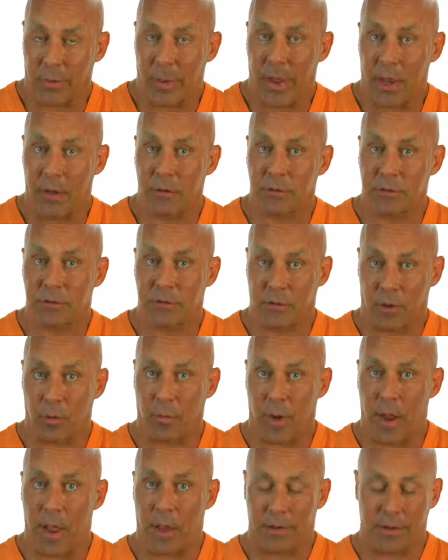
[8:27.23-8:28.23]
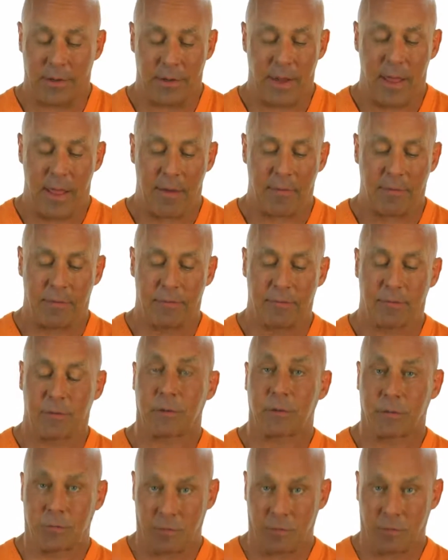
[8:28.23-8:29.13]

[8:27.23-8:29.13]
pounds around and have the,